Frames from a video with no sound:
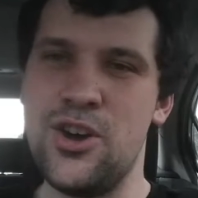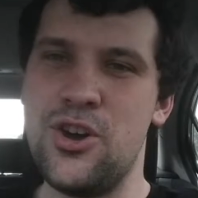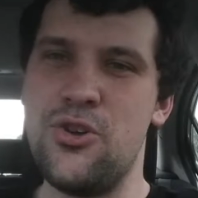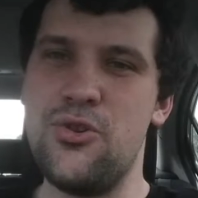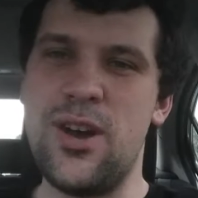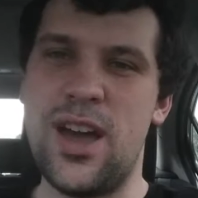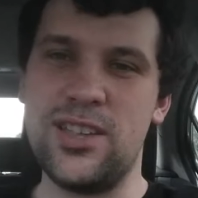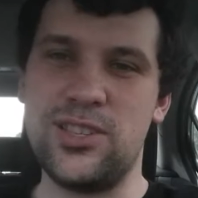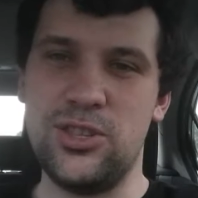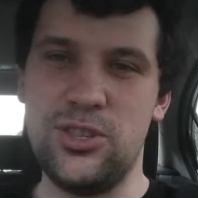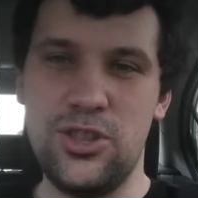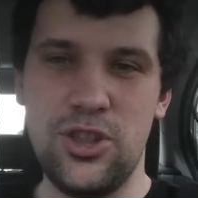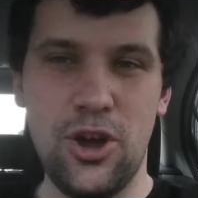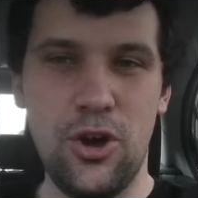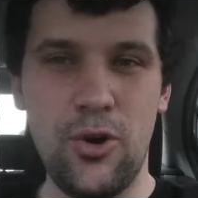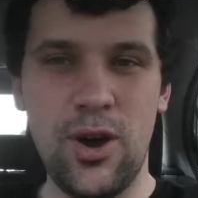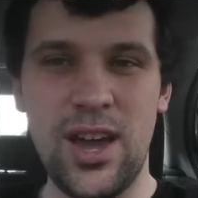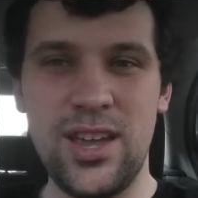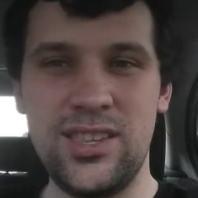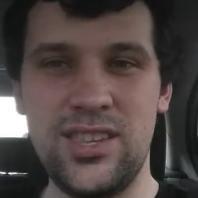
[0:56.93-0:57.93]
who has
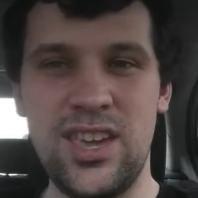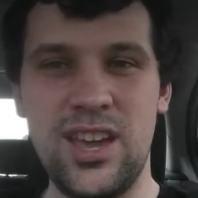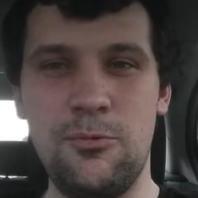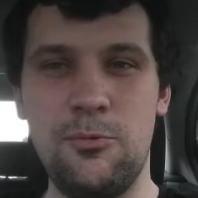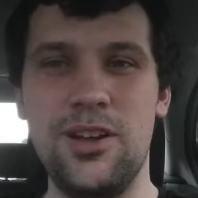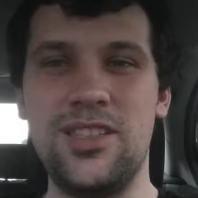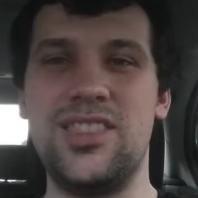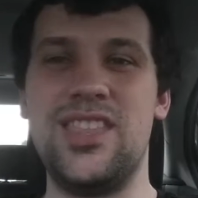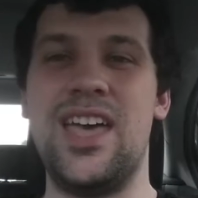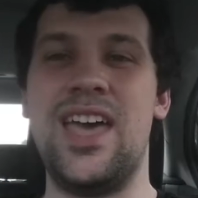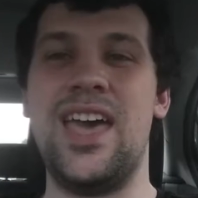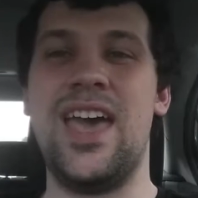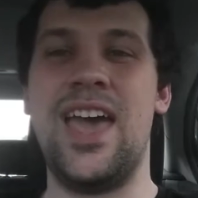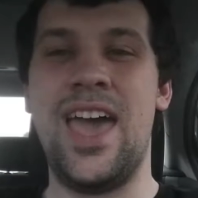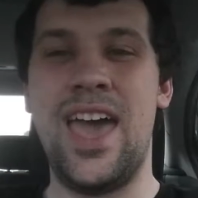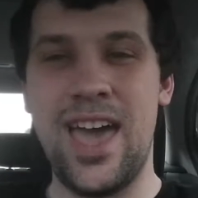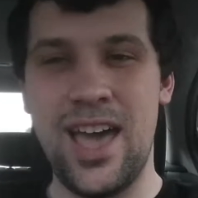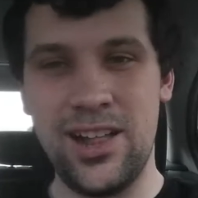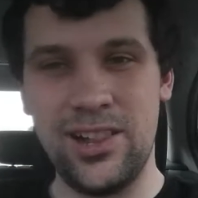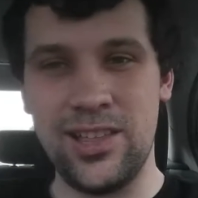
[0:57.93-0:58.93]
no idea what the
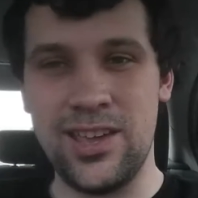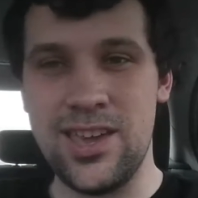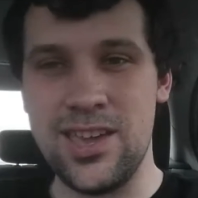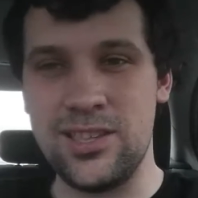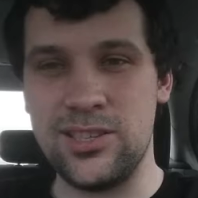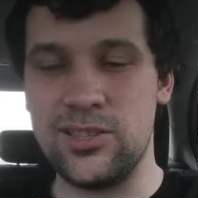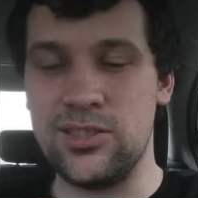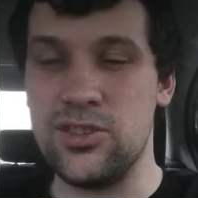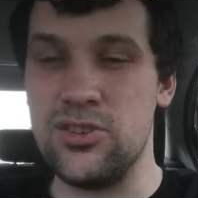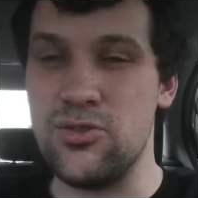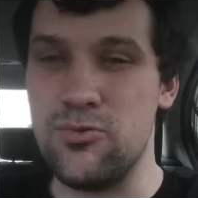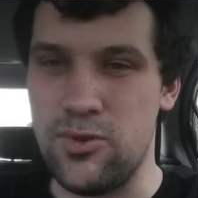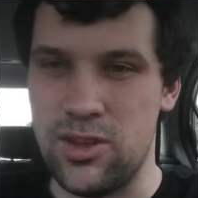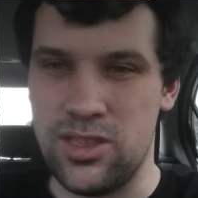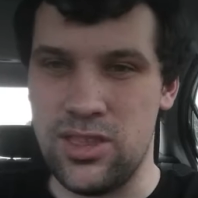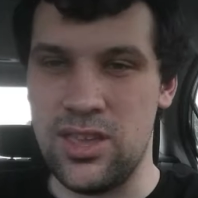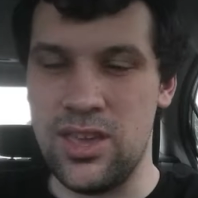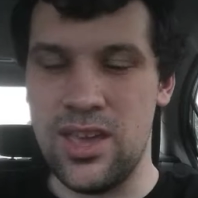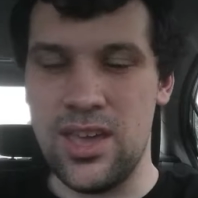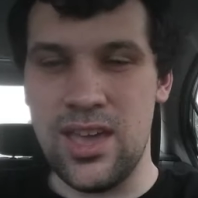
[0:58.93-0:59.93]
hell he's
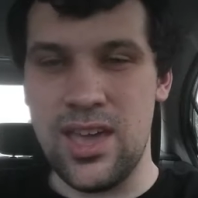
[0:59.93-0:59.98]
doing.